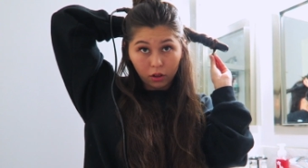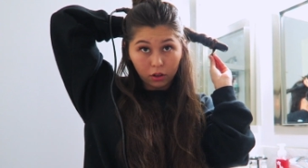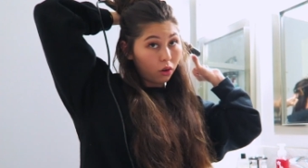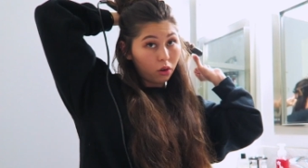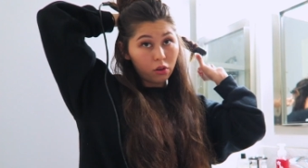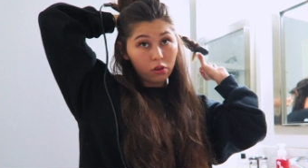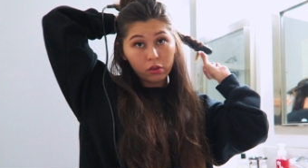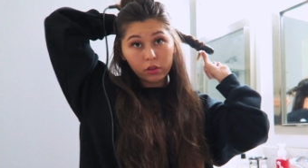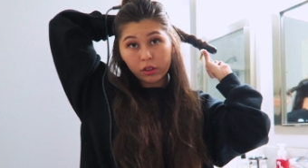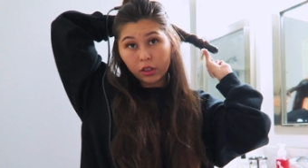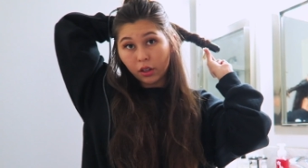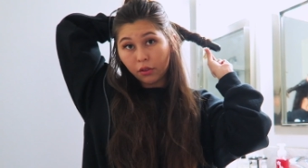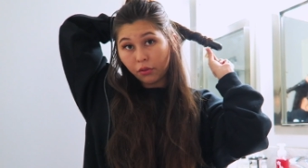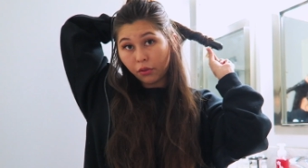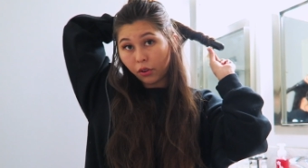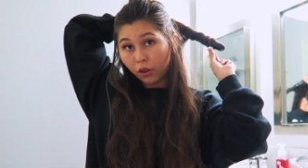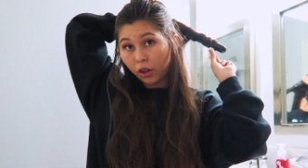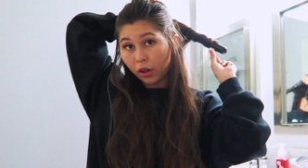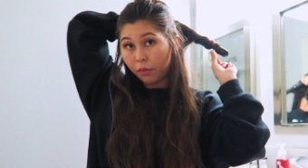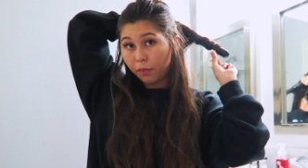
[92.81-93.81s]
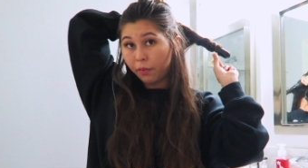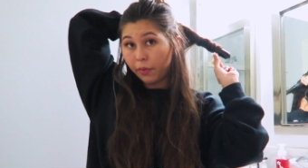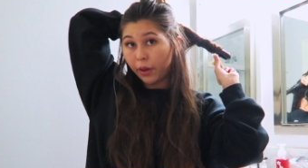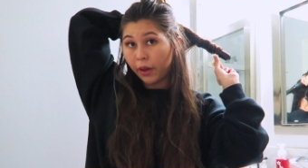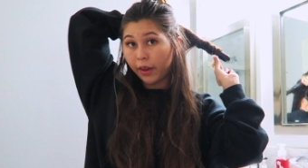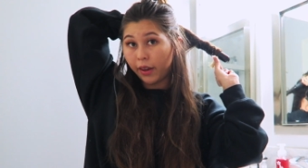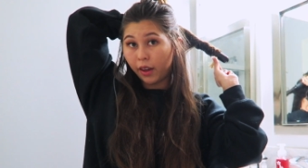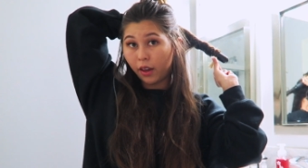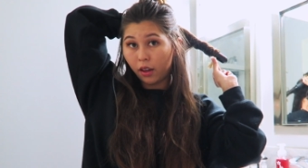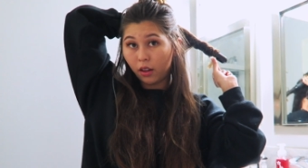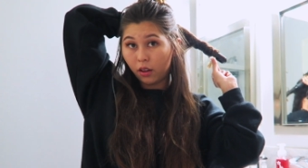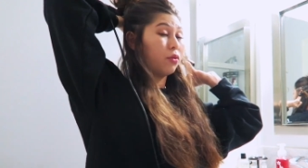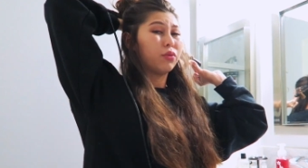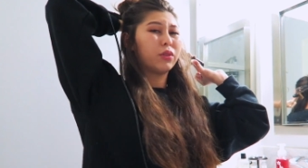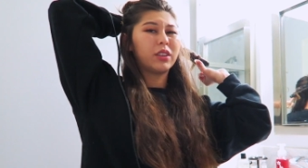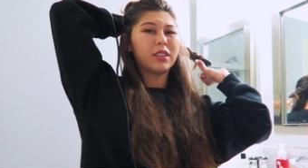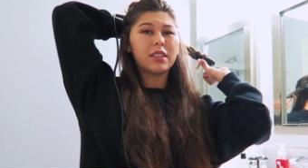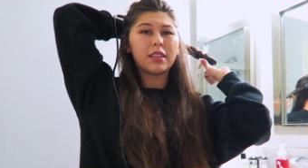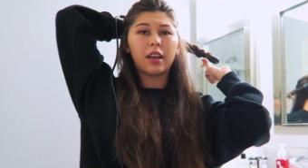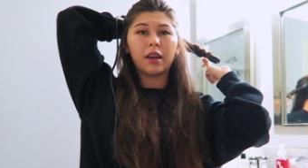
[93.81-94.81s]
I'll hold it for a bit. And
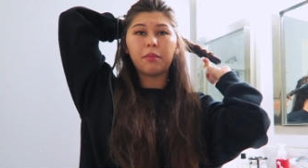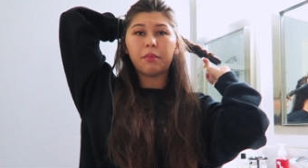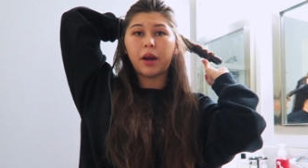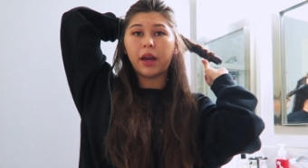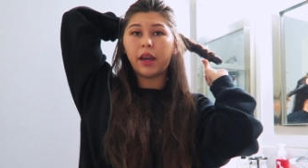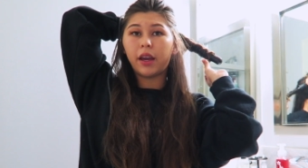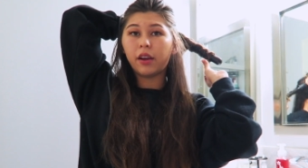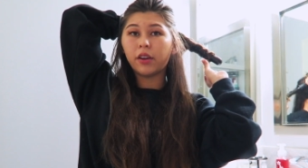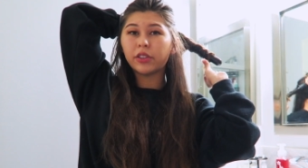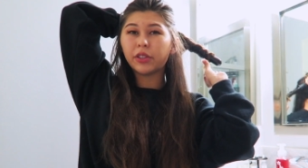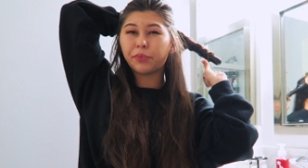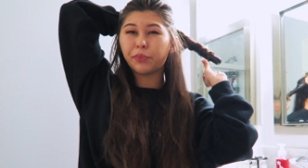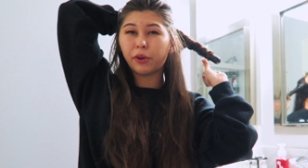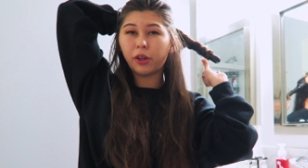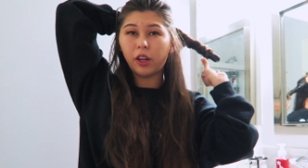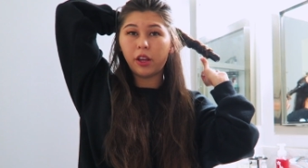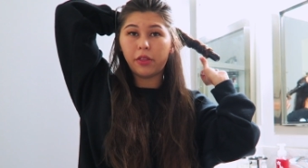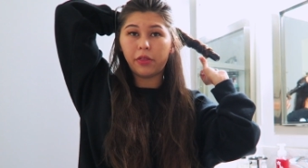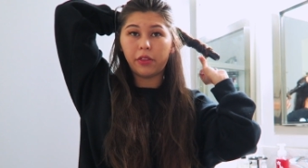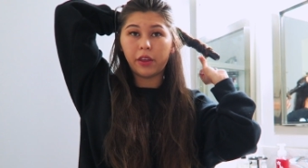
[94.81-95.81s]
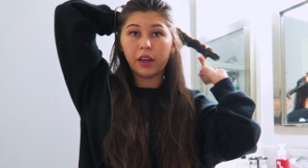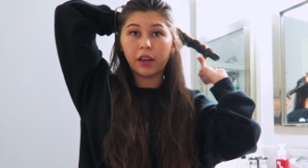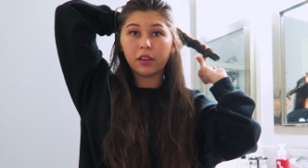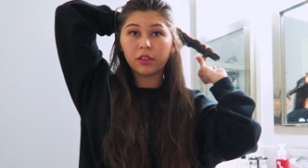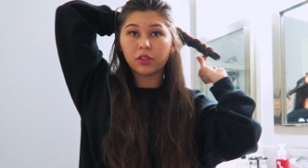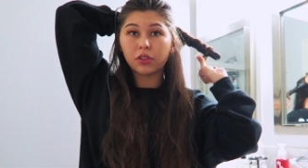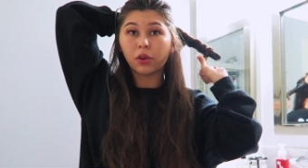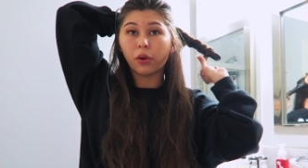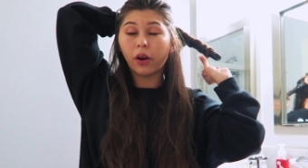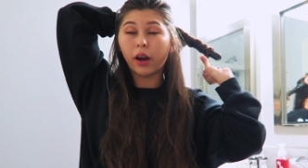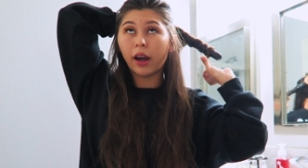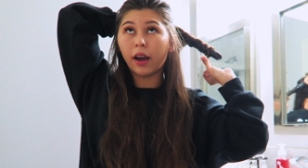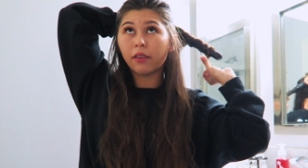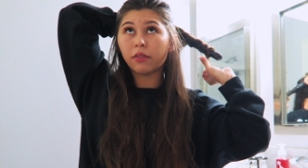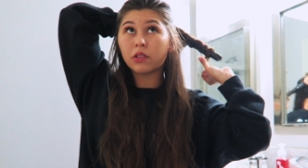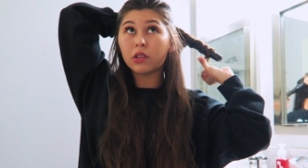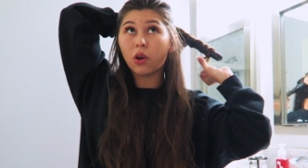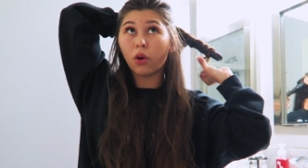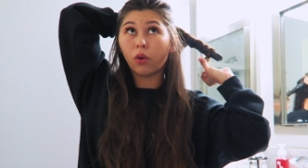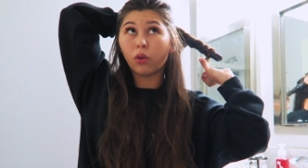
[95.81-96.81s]
once again, my hair is pretty thick, so I
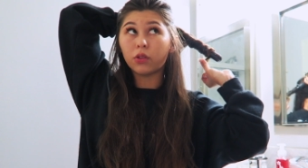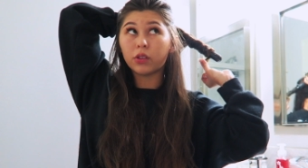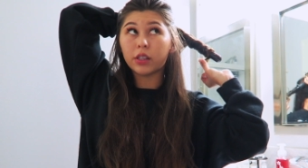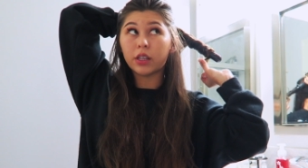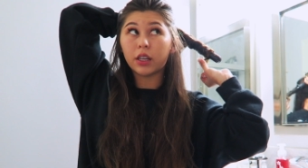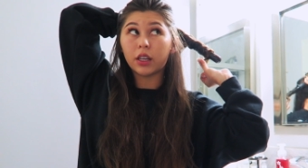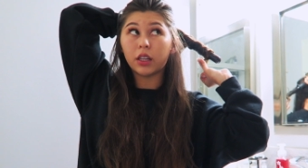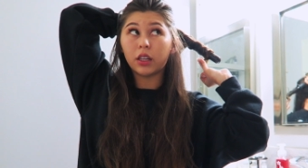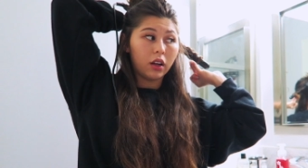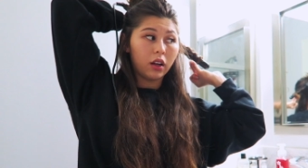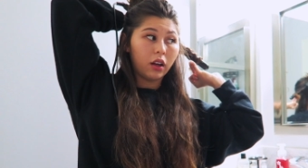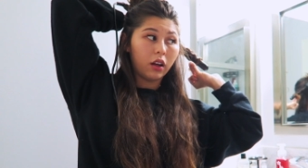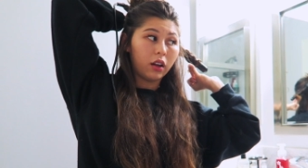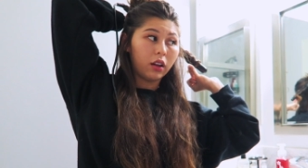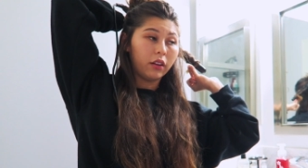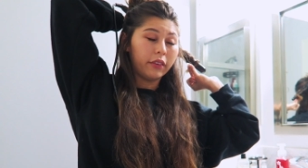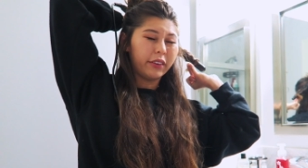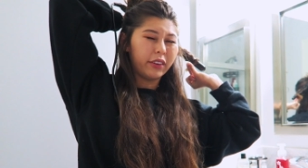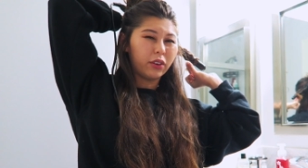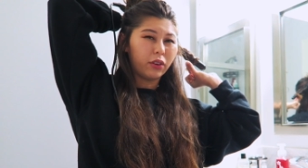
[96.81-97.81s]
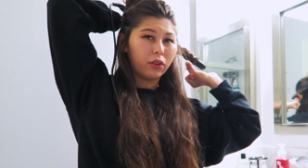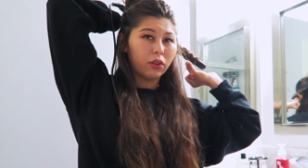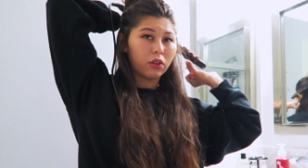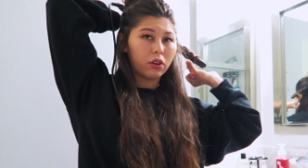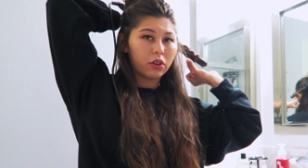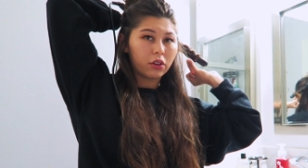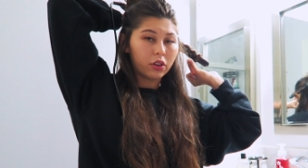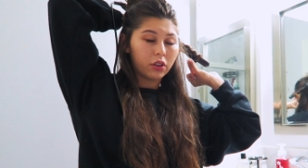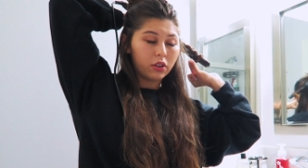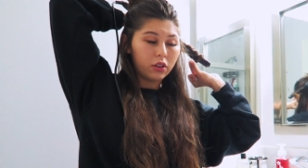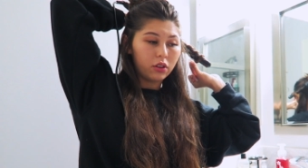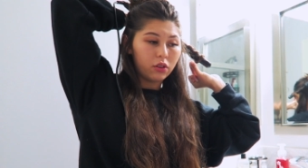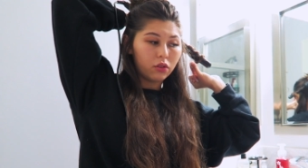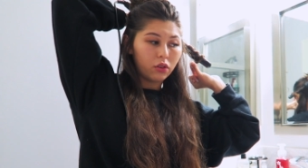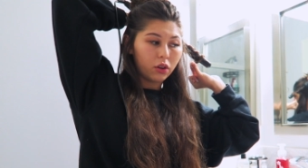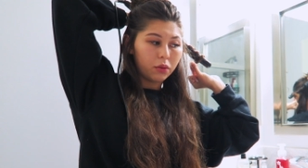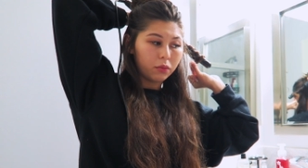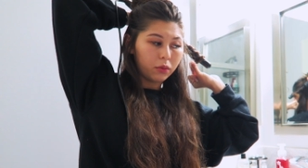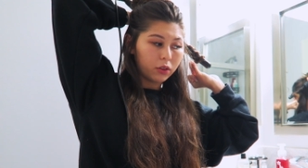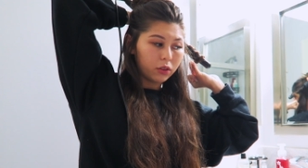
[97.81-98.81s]
have to hold it a little longer than
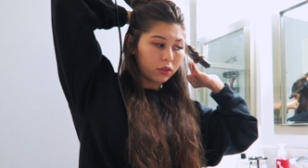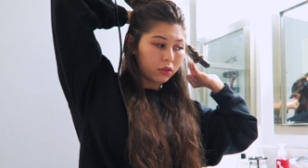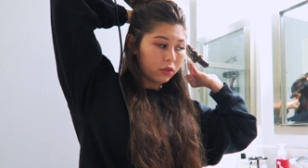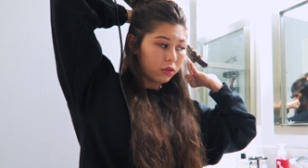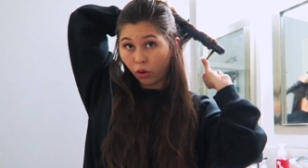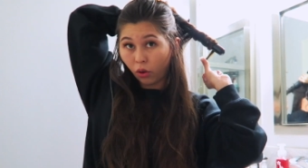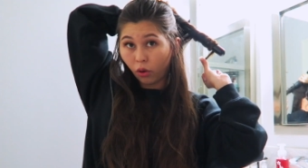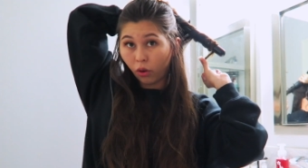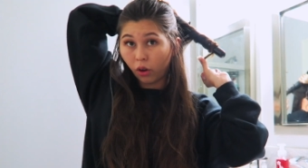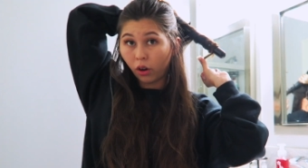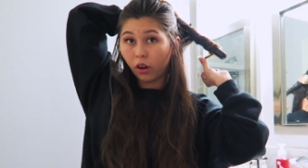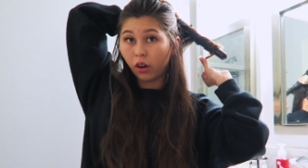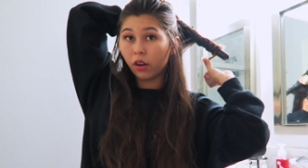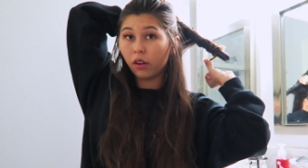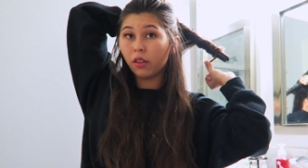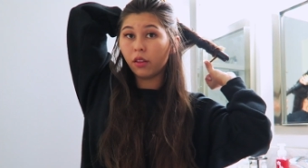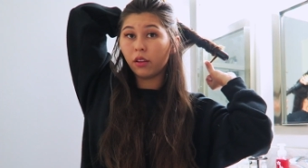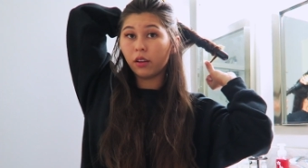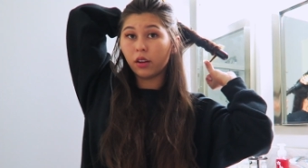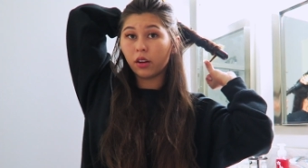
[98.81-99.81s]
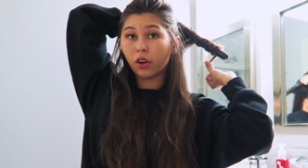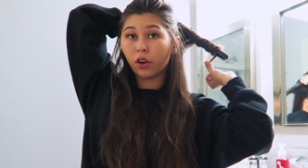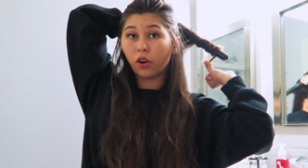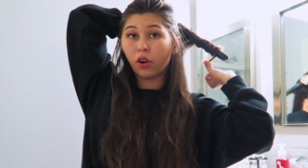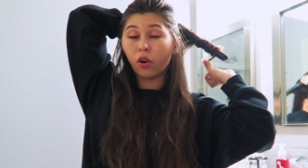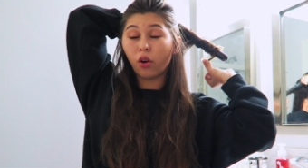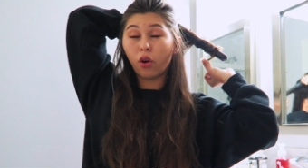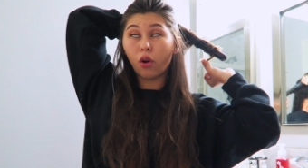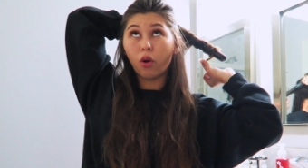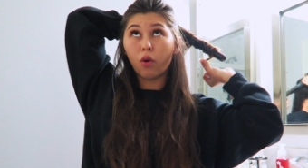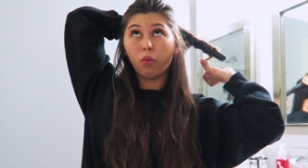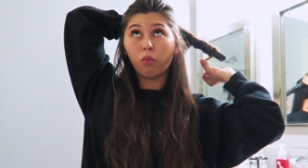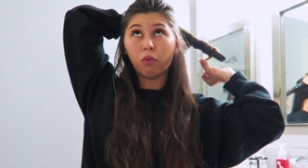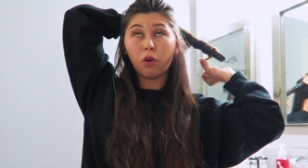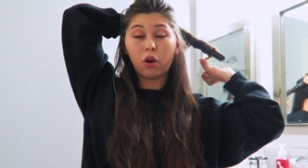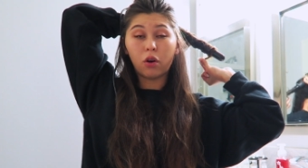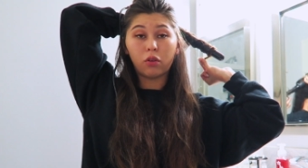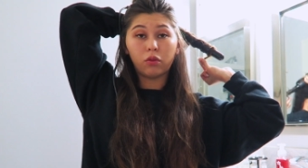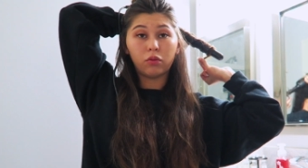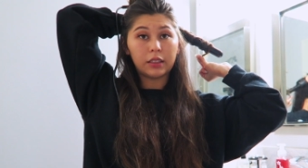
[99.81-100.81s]
normal or the curl
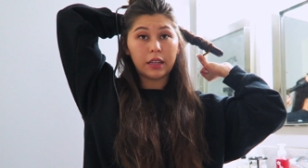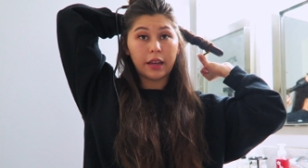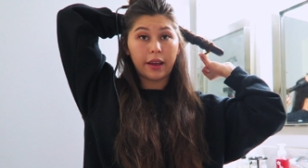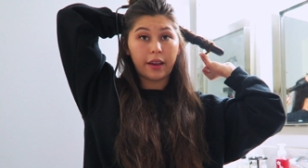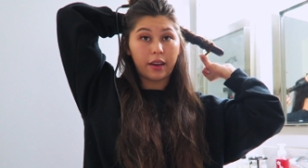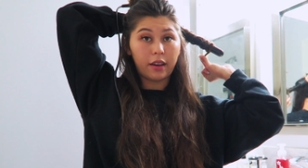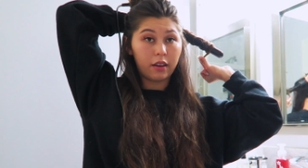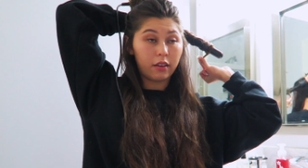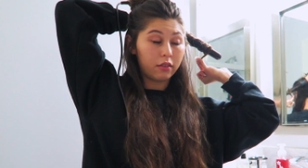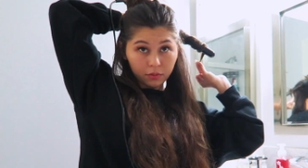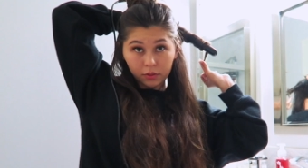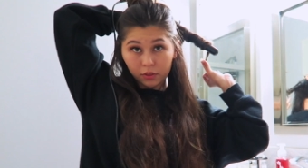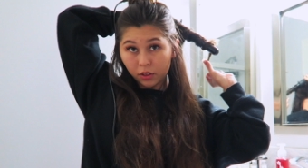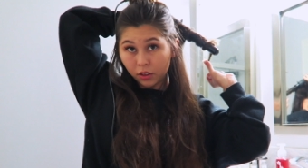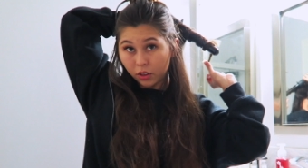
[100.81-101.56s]
won't stay.